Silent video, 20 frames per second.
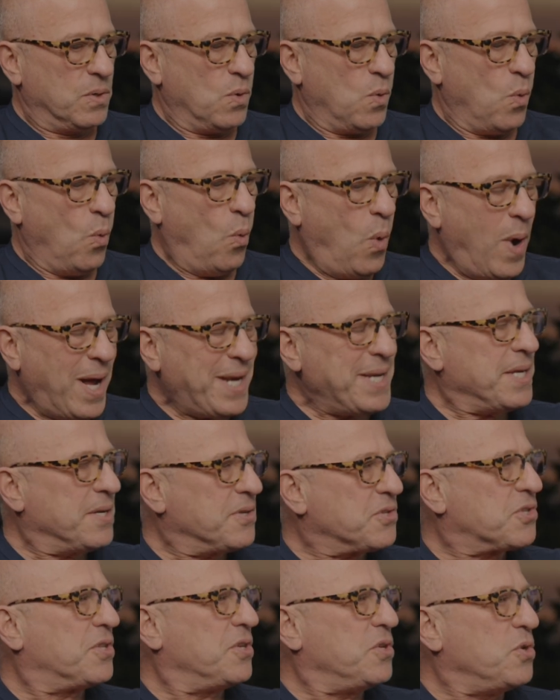what
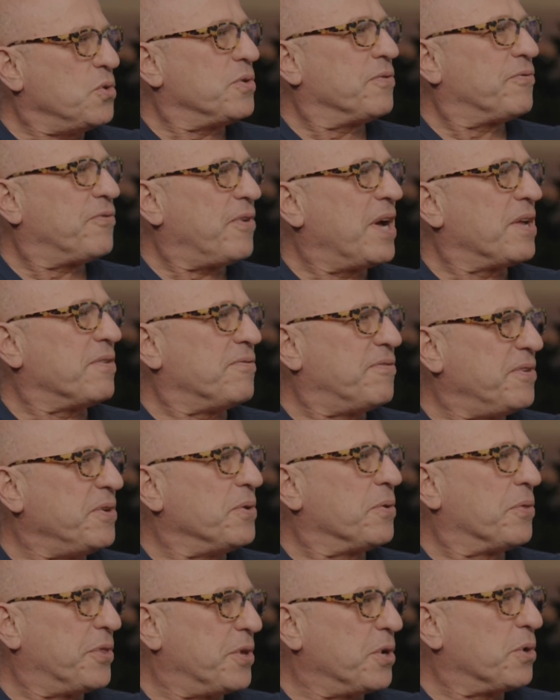is the unified
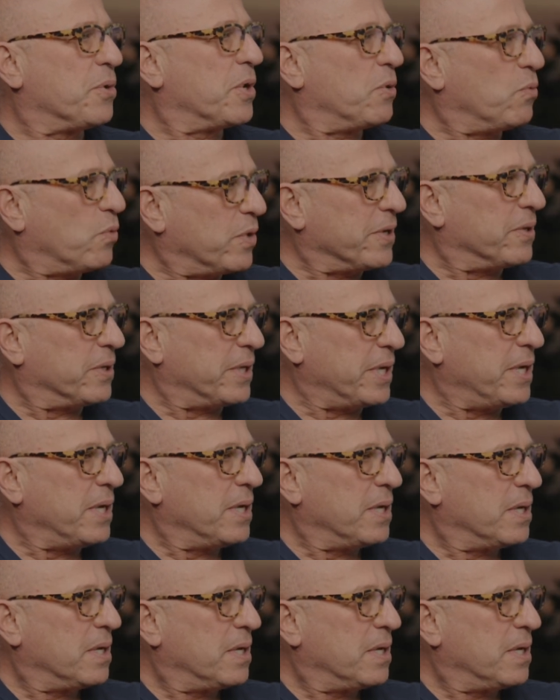field theory really?